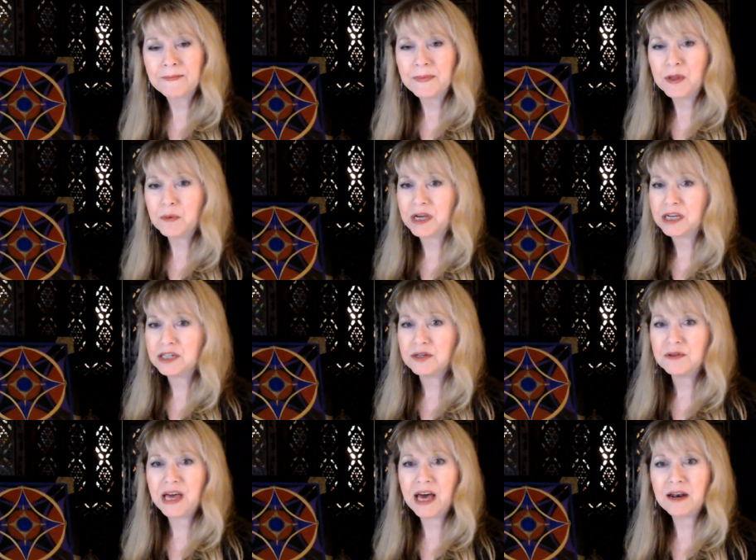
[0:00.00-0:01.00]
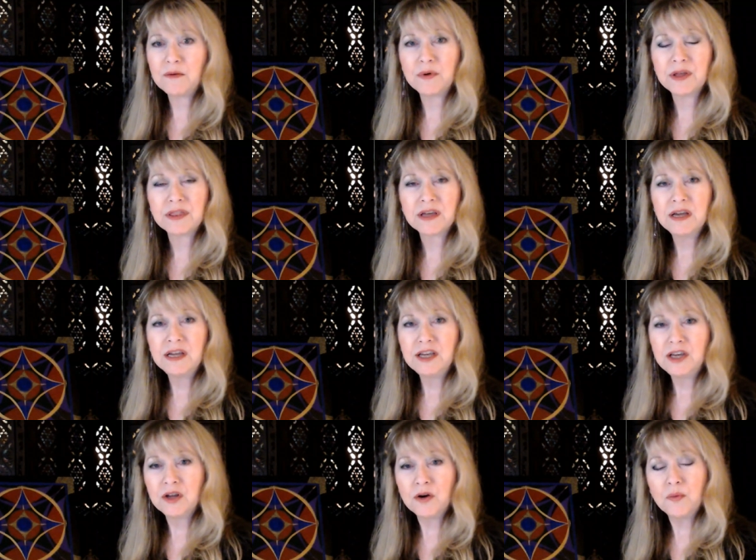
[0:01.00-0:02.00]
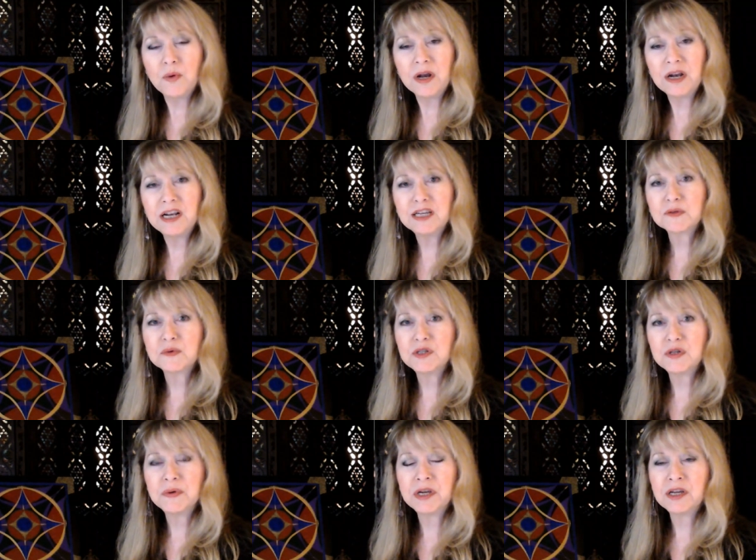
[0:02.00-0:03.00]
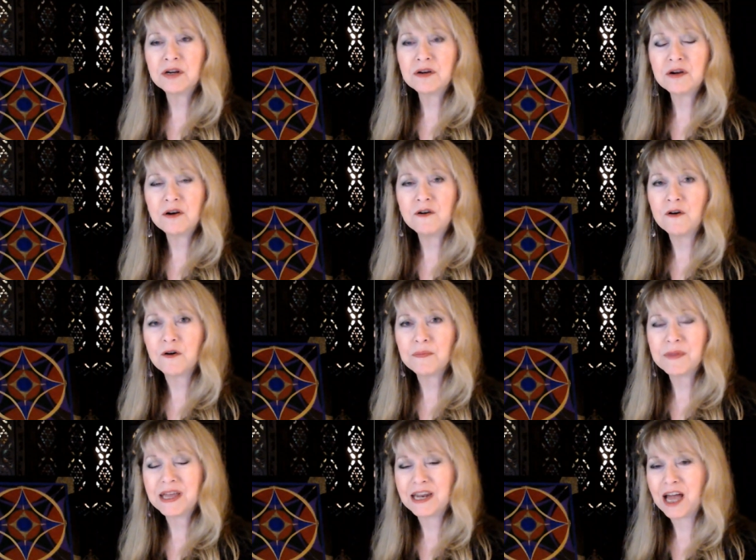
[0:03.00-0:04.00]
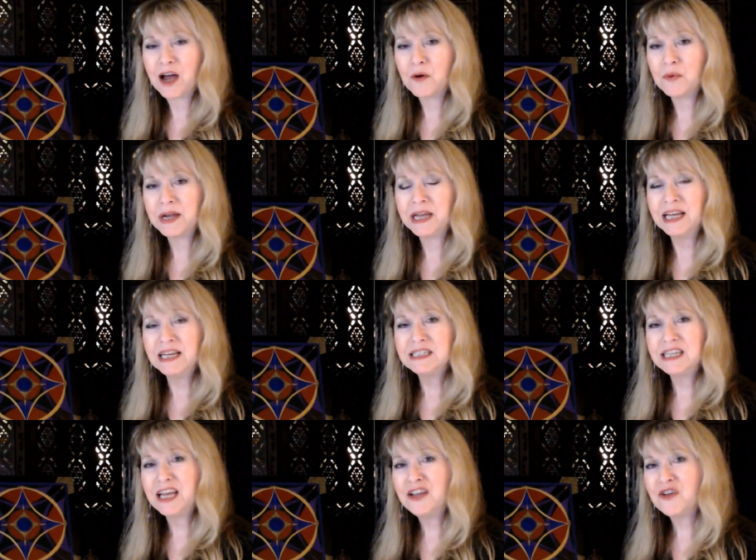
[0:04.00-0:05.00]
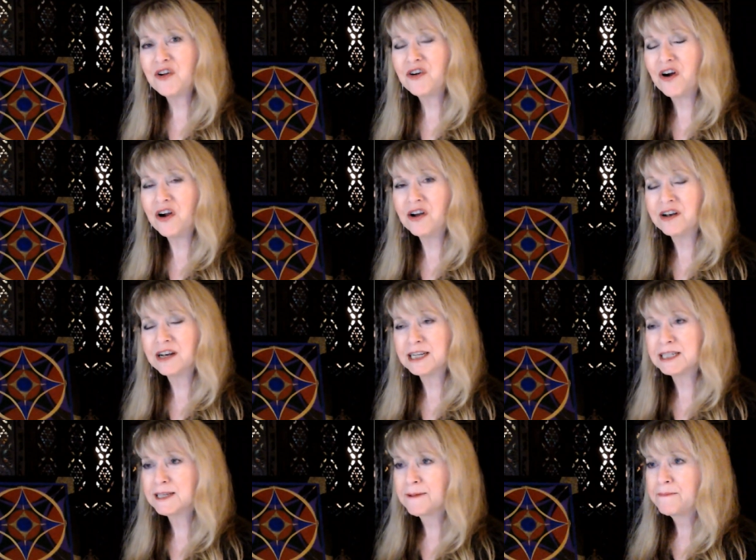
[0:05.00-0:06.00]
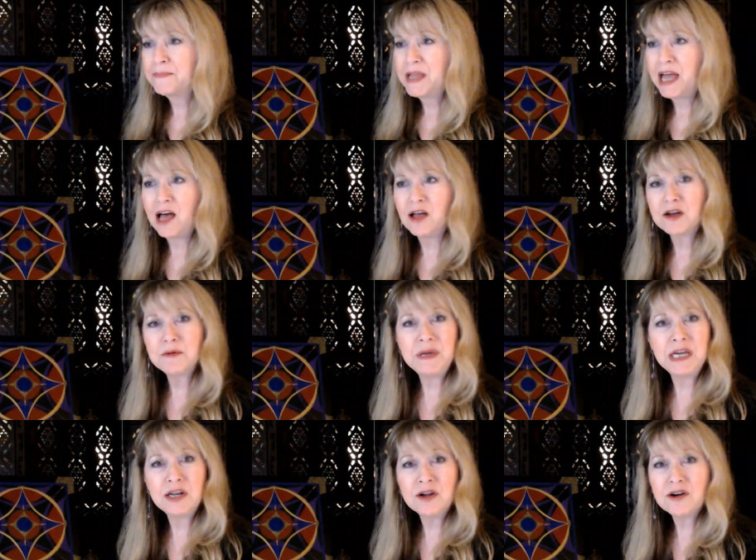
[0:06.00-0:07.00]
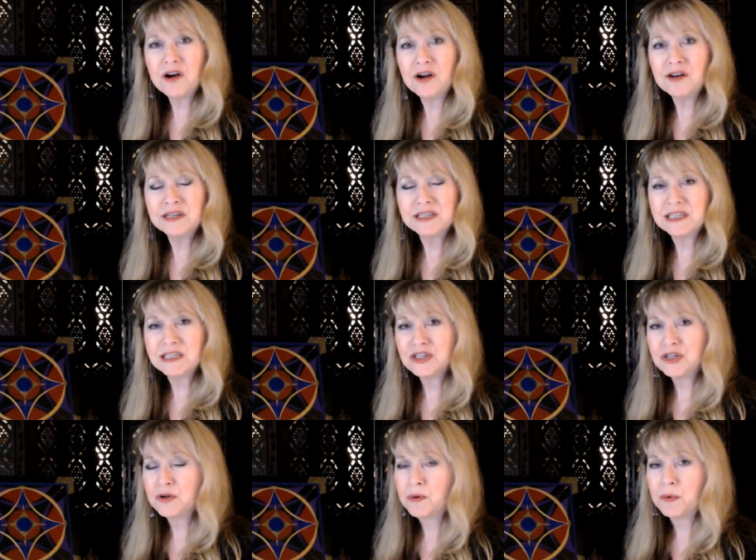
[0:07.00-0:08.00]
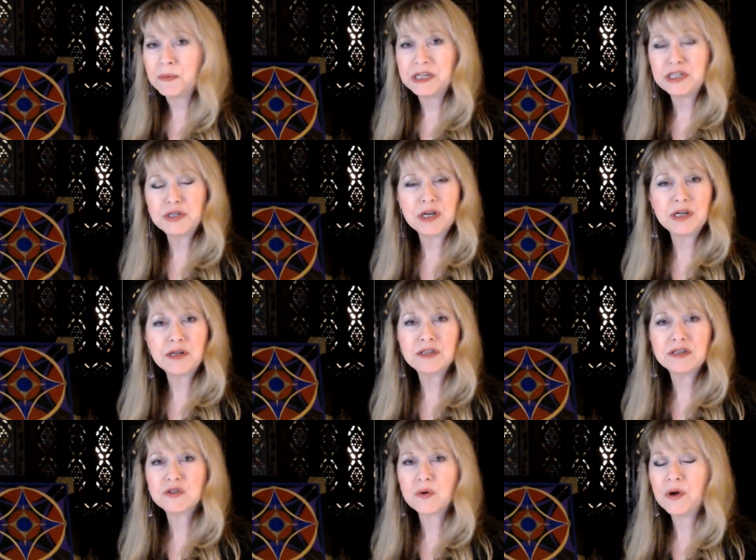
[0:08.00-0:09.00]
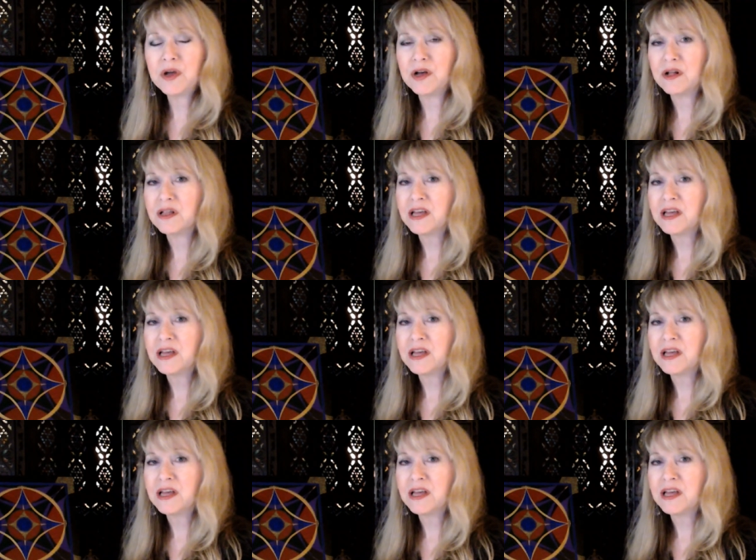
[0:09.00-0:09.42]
We can do that with, you know, what it is we're doing in our home and how we tend our gardens. Alchemy in our gardens is, you know, when we till the soil